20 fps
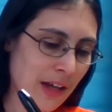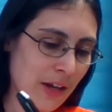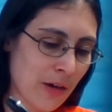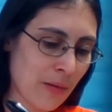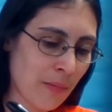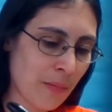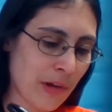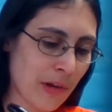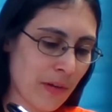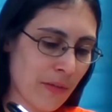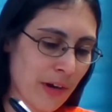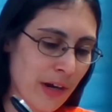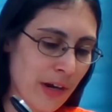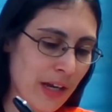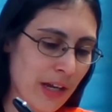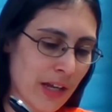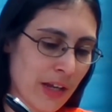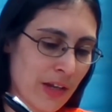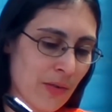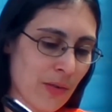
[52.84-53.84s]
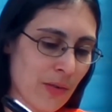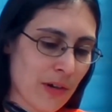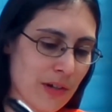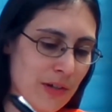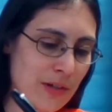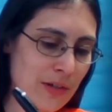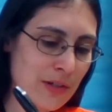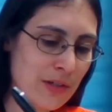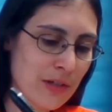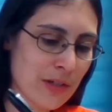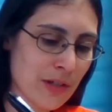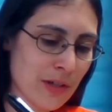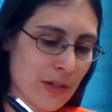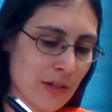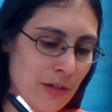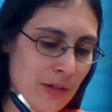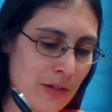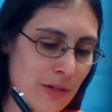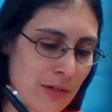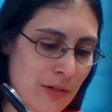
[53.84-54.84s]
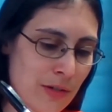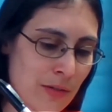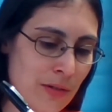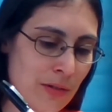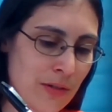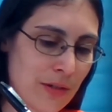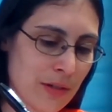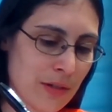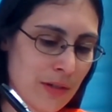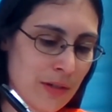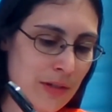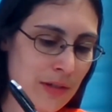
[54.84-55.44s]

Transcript: I hope you're writing yours too.